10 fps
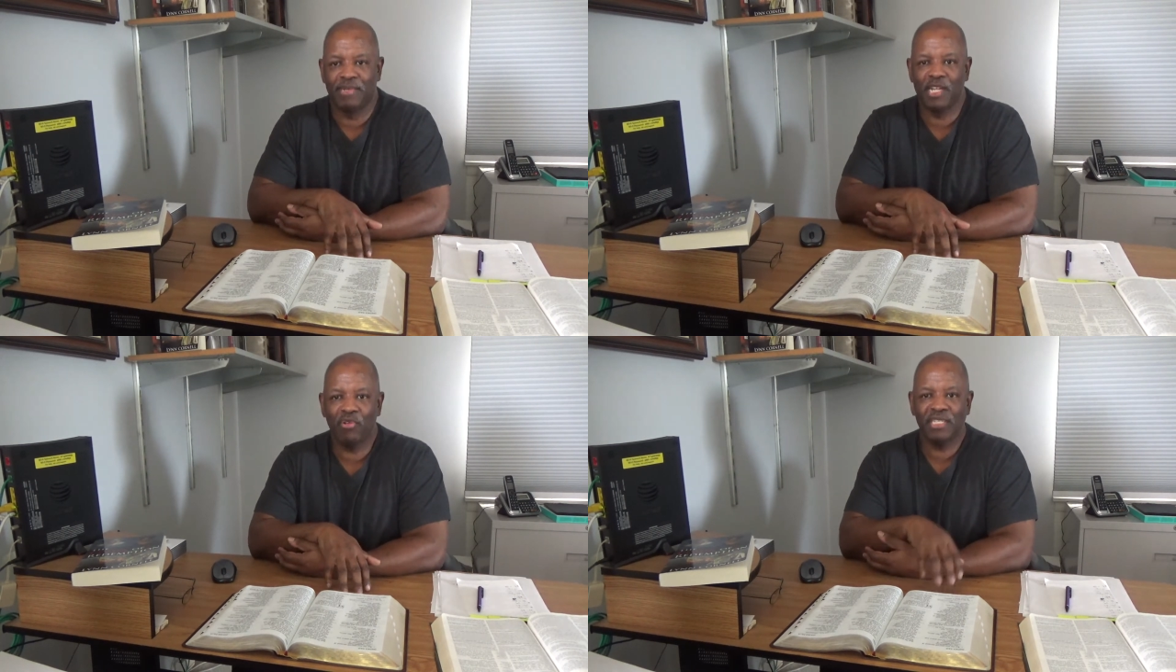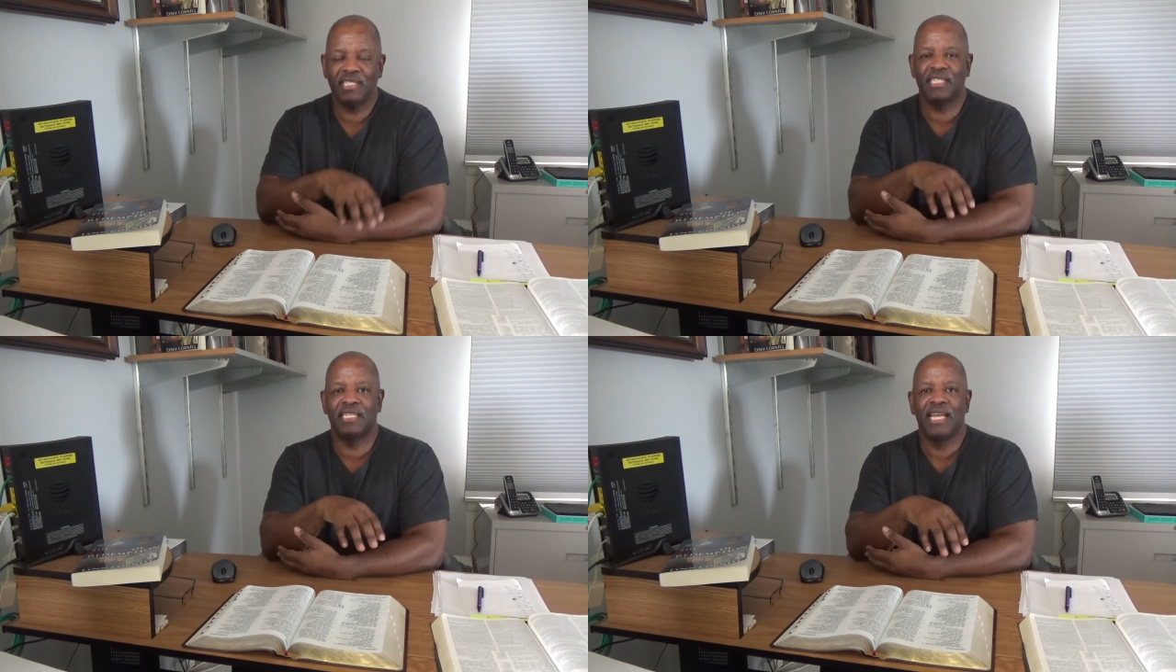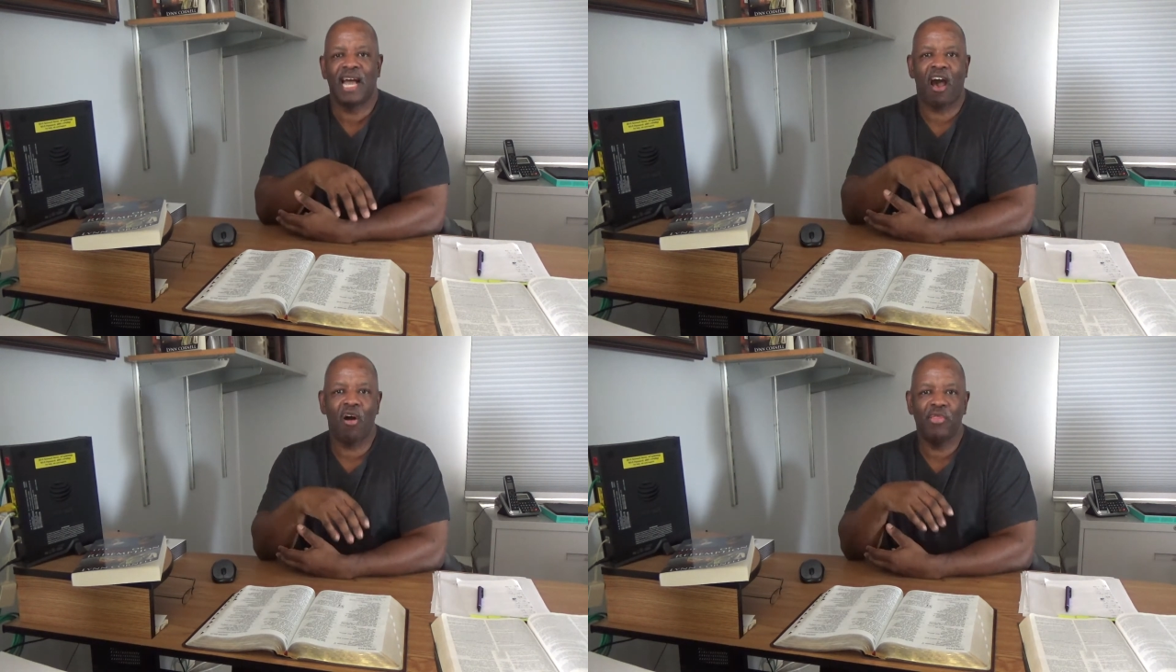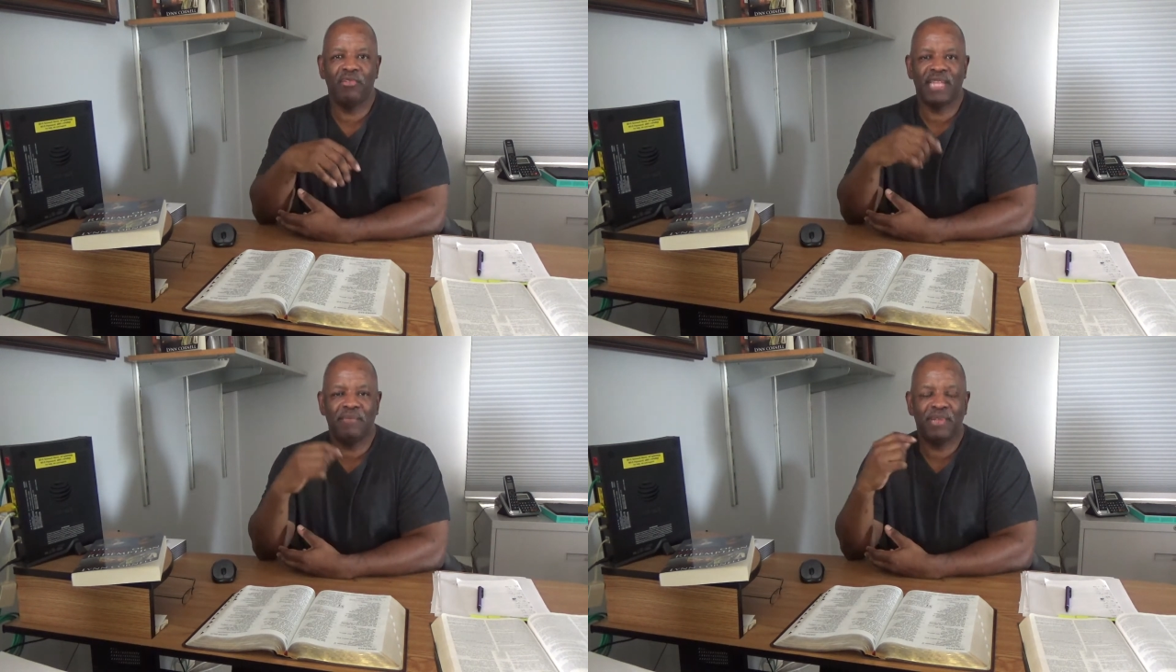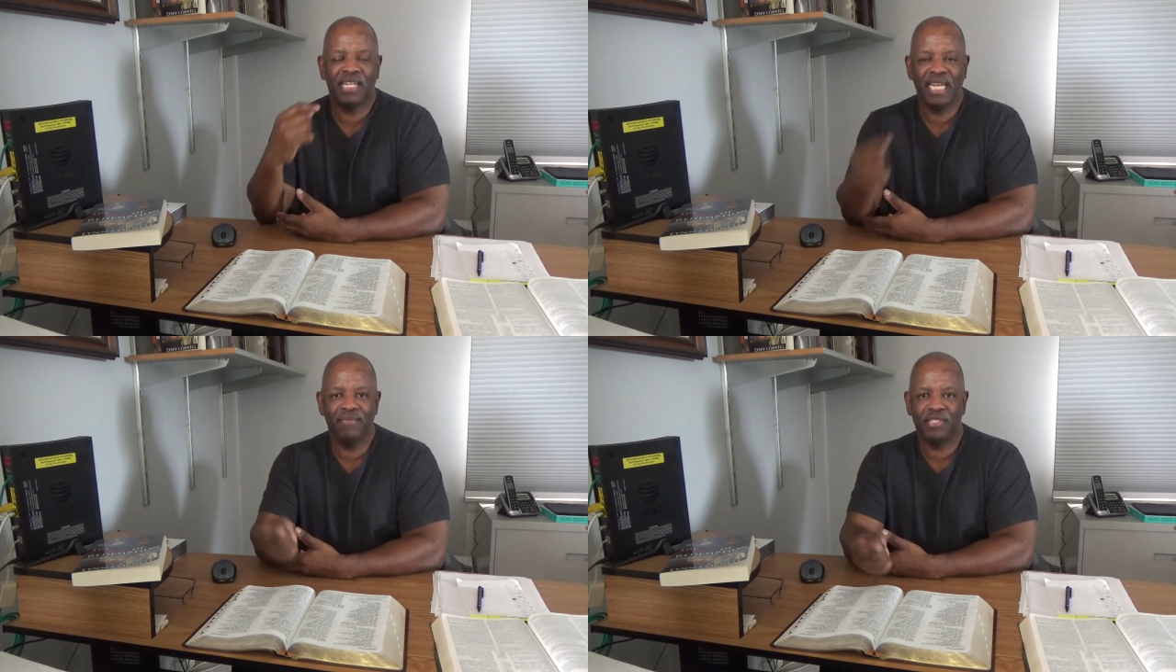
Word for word: But notice this: although they believed